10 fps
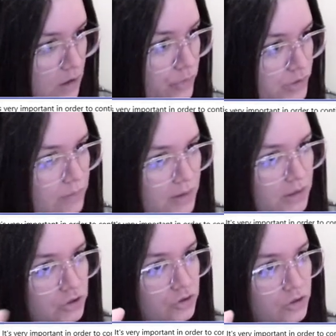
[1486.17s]
The call with
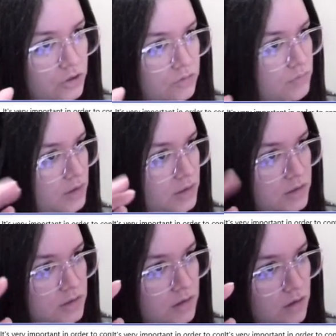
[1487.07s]
the manager,
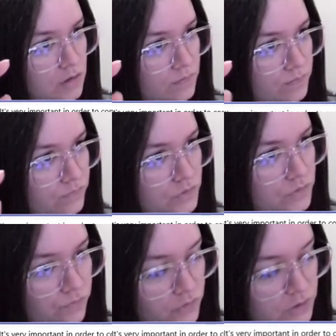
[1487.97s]
it's
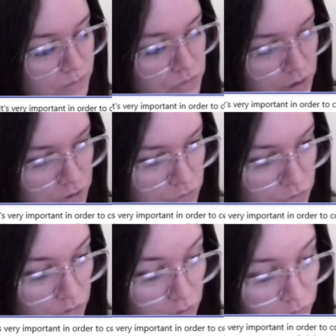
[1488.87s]
for them to
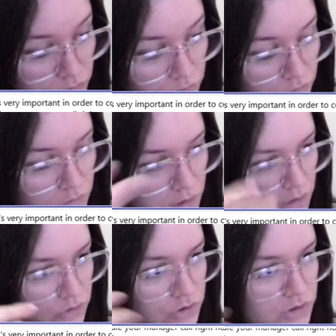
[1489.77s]
get to know you
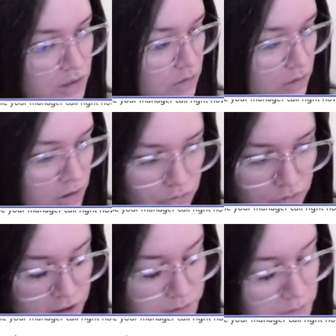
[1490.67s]
and understand like